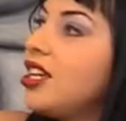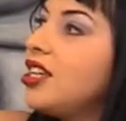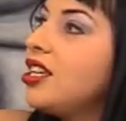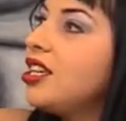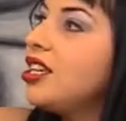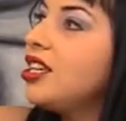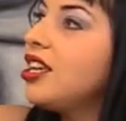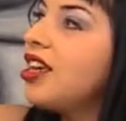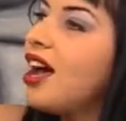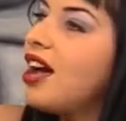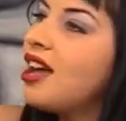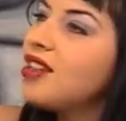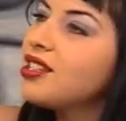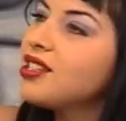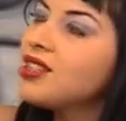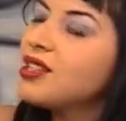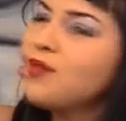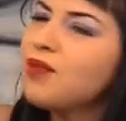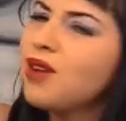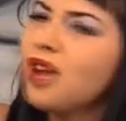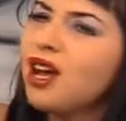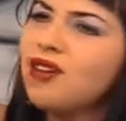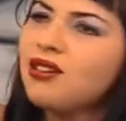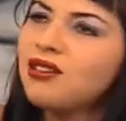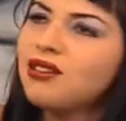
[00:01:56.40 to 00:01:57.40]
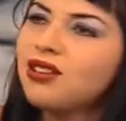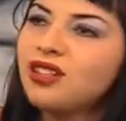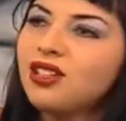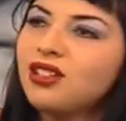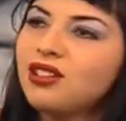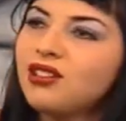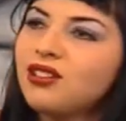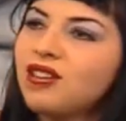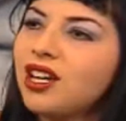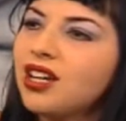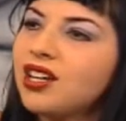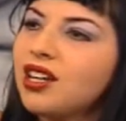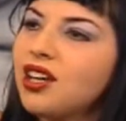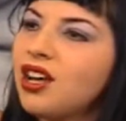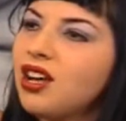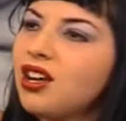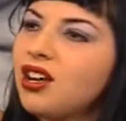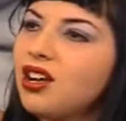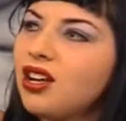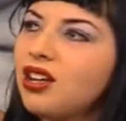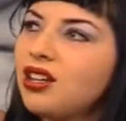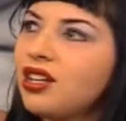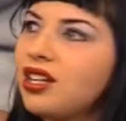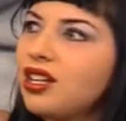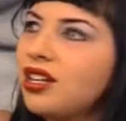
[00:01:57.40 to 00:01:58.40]
Yeah, somehow,
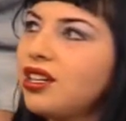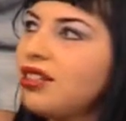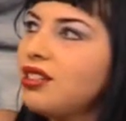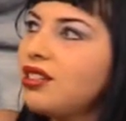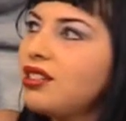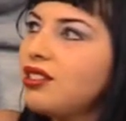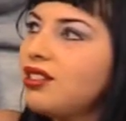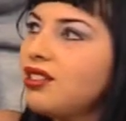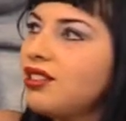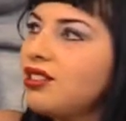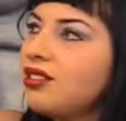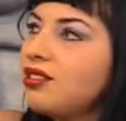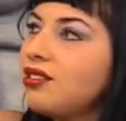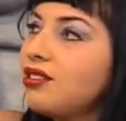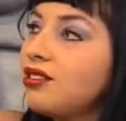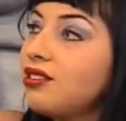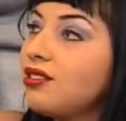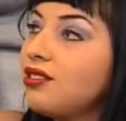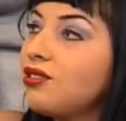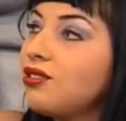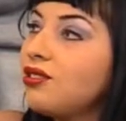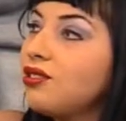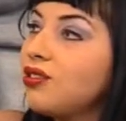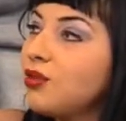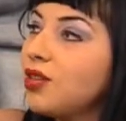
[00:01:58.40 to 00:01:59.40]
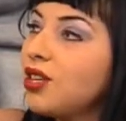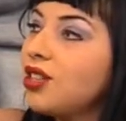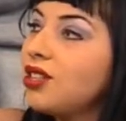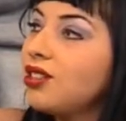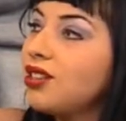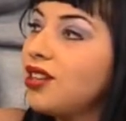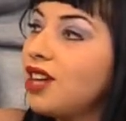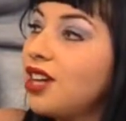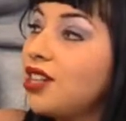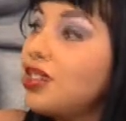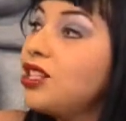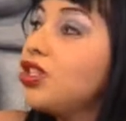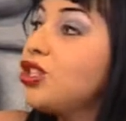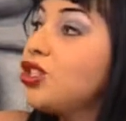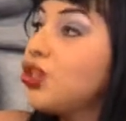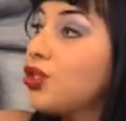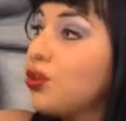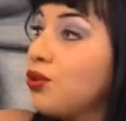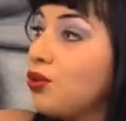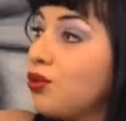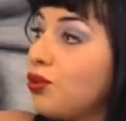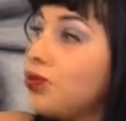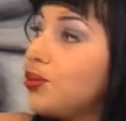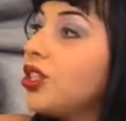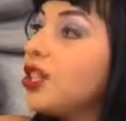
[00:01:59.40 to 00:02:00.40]
I got laid, and it was fun. I ditched
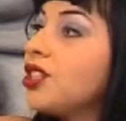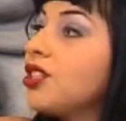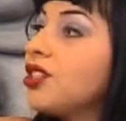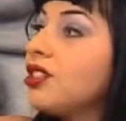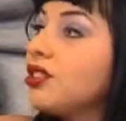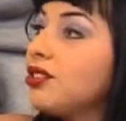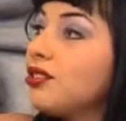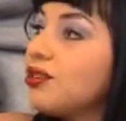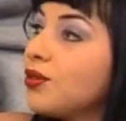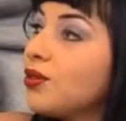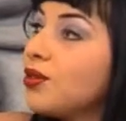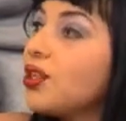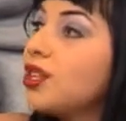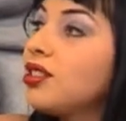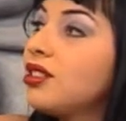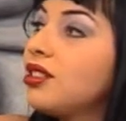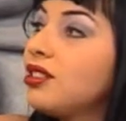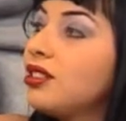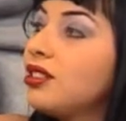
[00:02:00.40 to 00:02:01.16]
school for it, too. It was fun.